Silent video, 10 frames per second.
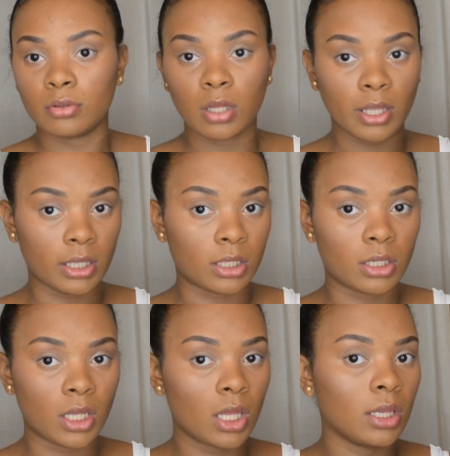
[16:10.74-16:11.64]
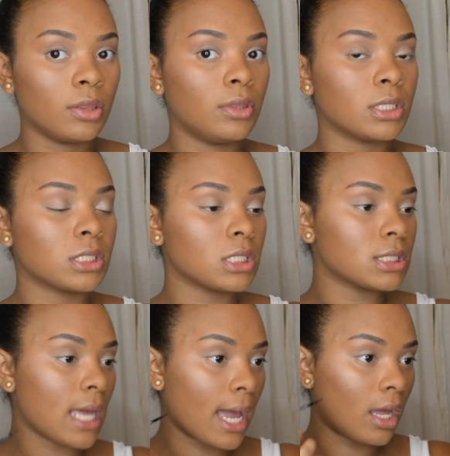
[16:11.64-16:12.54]
again, this
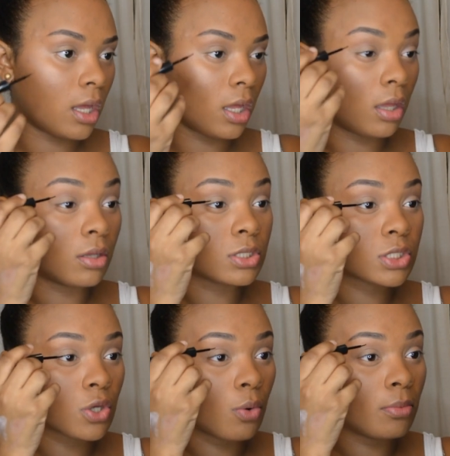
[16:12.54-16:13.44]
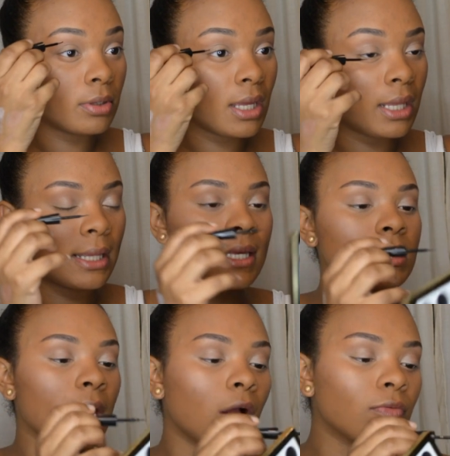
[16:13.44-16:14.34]
is not a so, it
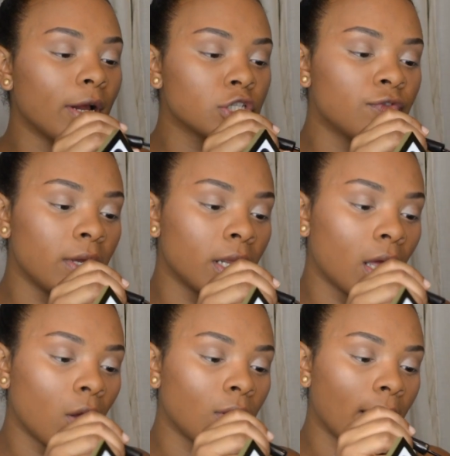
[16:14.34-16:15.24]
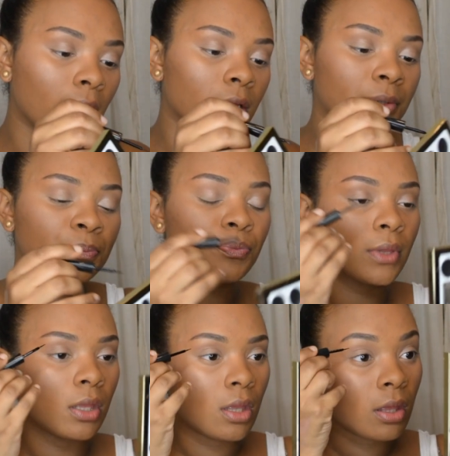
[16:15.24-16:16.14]
is like a rush video, like a,
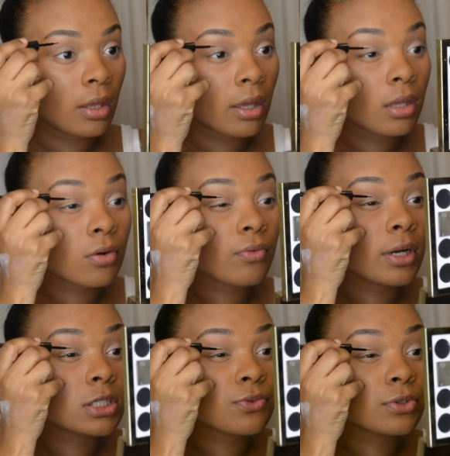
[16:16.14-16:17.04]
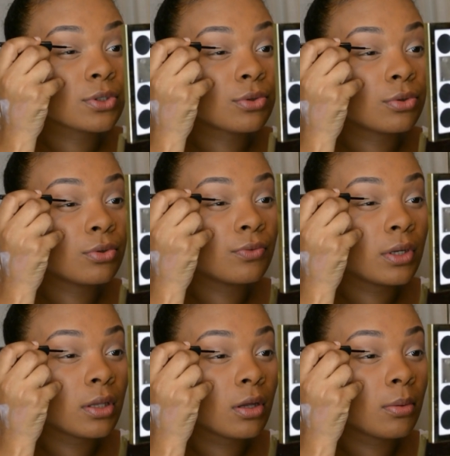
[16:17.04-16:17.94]
in a rush for school
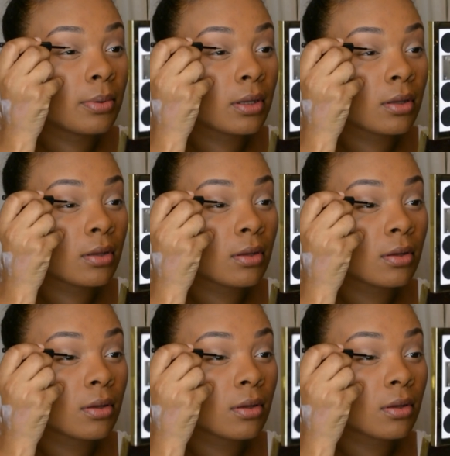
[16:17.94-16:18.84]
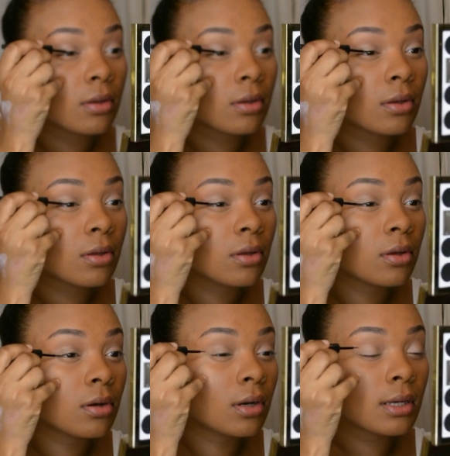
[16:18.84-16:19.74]
video, but
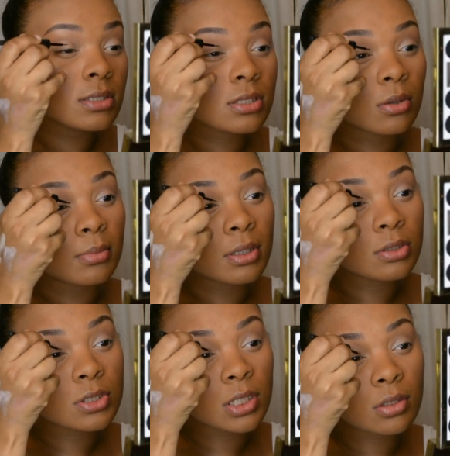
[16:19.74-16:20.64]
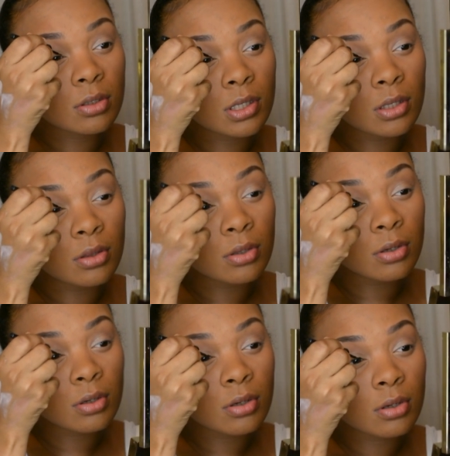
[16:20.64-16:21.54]
not so much
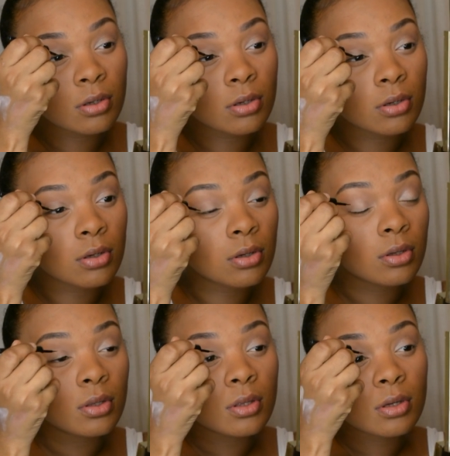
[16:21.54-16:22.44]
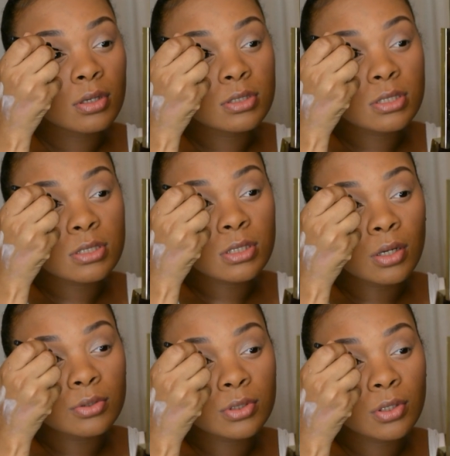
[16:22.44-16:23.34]
either. Cause this is
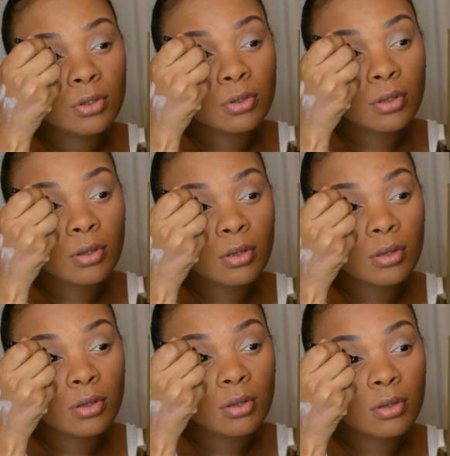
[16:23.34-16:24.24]
also like,